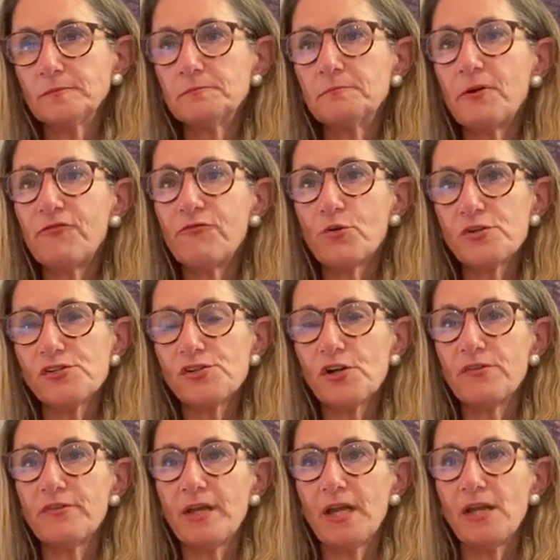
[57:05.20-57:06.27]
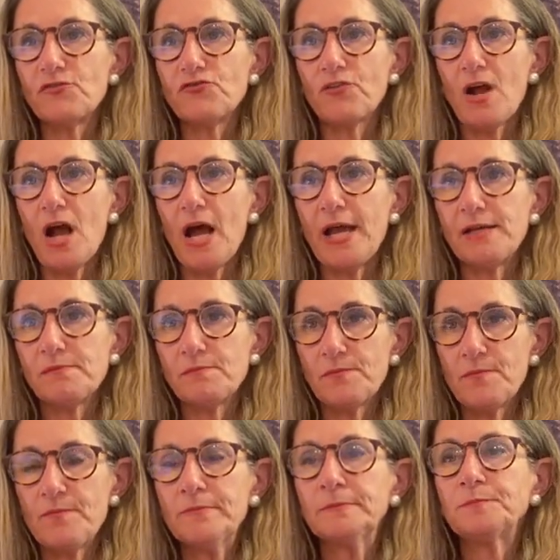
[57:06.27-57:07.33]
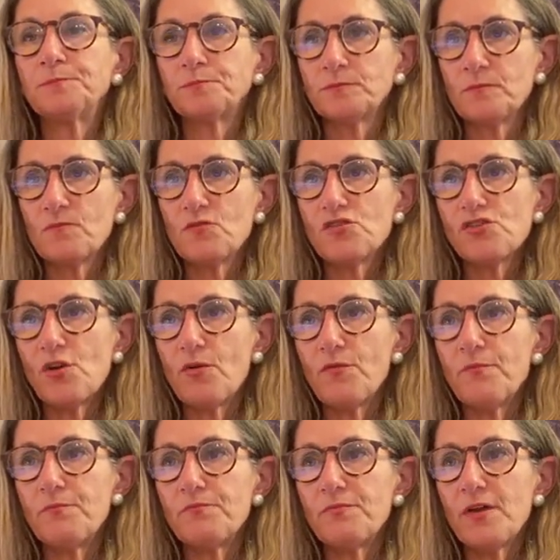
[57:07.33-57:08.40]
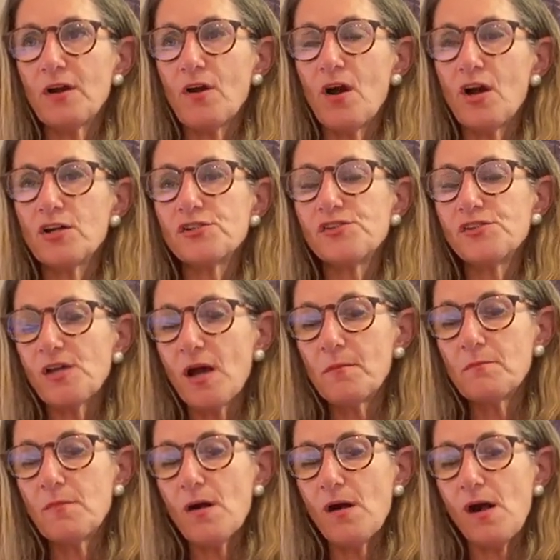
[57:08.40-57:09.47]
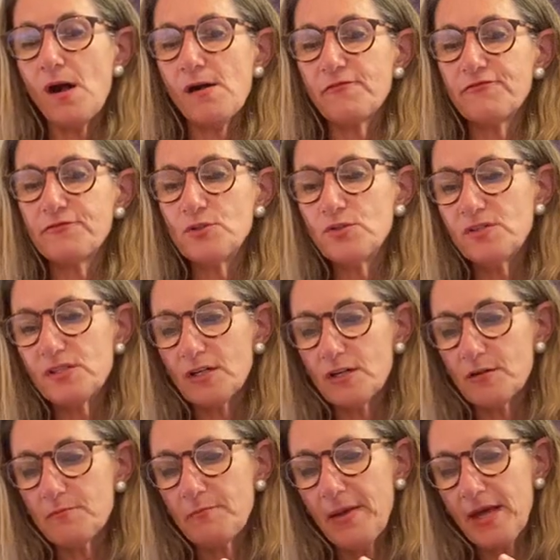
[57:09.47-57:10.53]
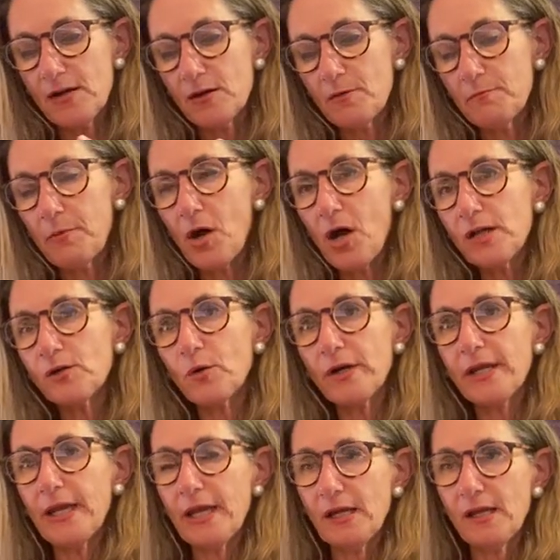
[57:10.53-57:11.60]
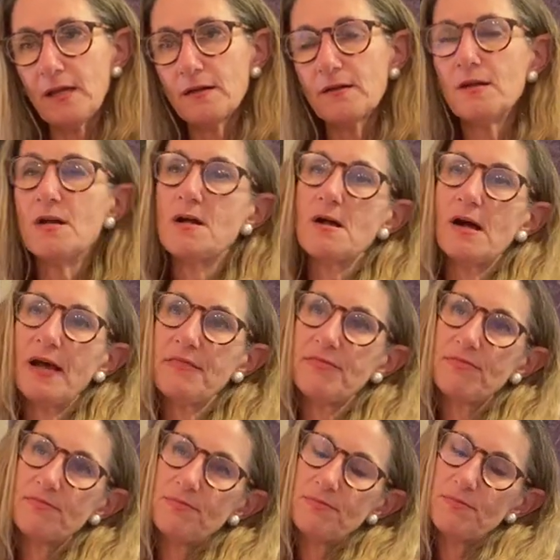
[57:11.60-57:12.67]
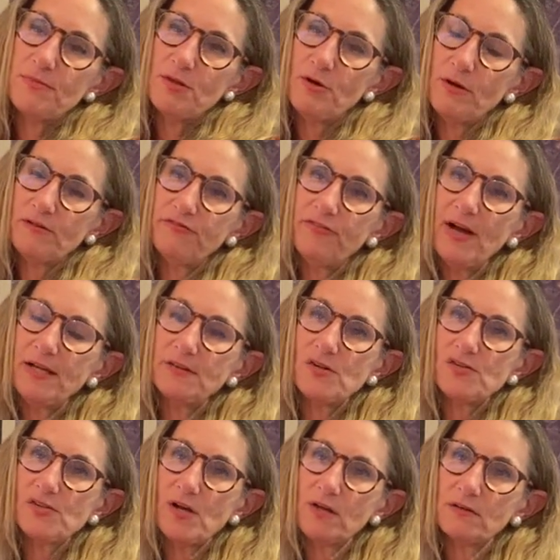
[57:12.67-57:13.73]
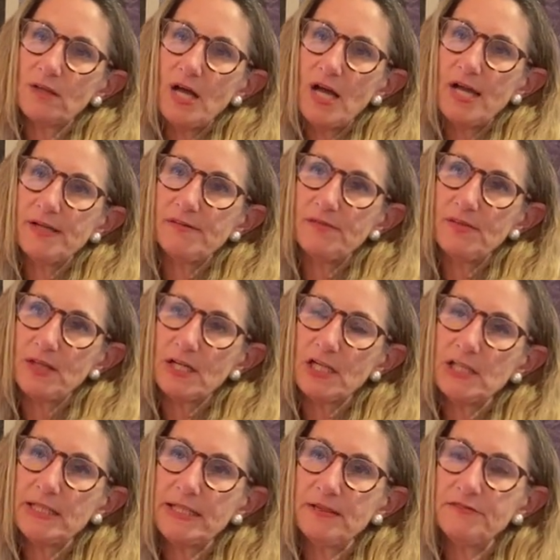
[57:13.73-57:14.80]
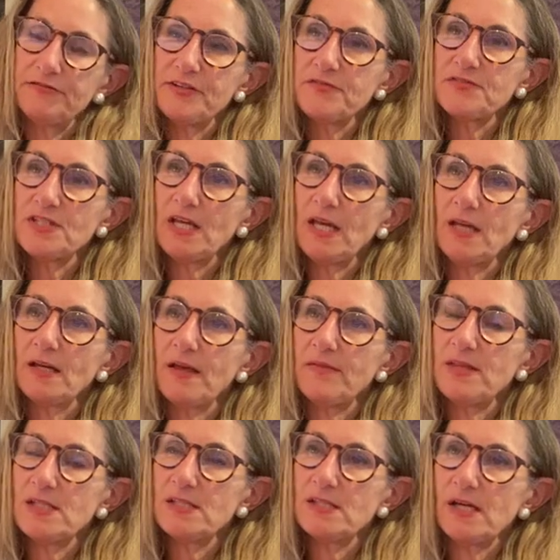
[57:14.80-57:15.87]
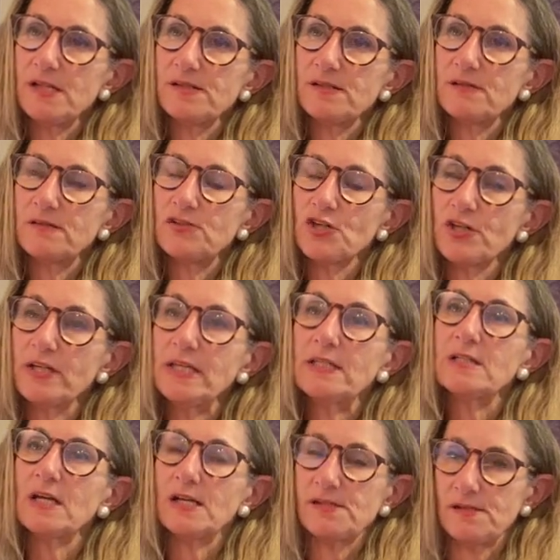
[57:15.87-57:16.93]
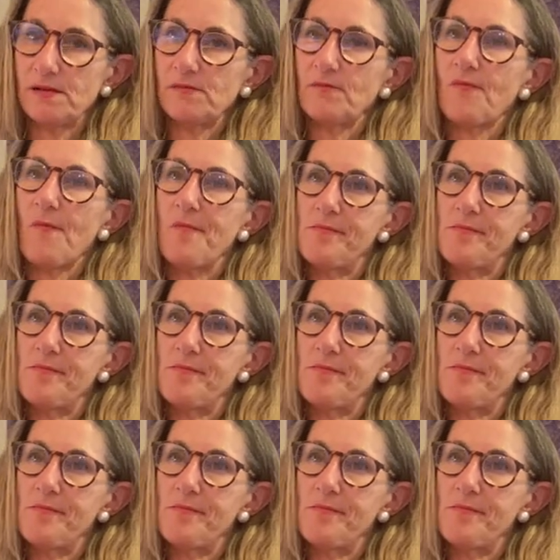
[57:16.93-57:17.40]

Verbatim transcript: before serving and dry. So there are some uh, foods that are better bought organic. You can find those online, the Clean 15 and the Does Dirty Dozen